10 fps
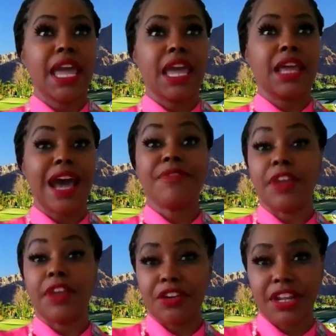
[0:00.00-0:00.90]
And I
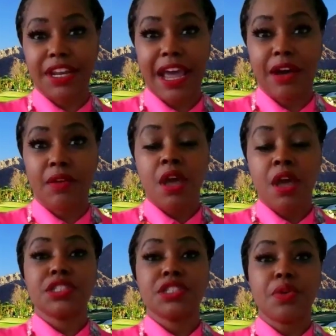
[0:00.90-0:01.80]
figured it out.
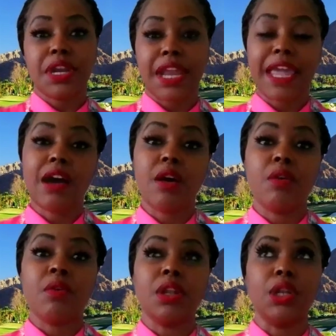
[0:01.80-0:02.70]
So
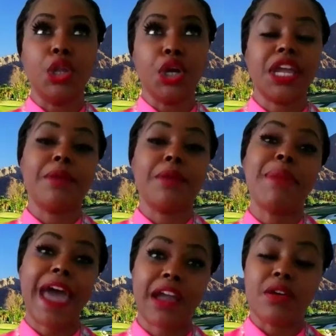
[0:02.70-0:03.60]
now looking
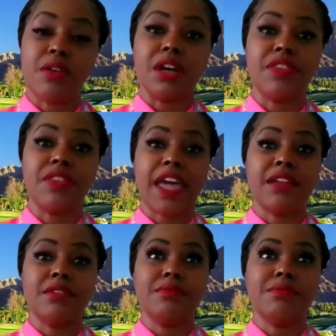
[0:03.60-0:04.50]
back on that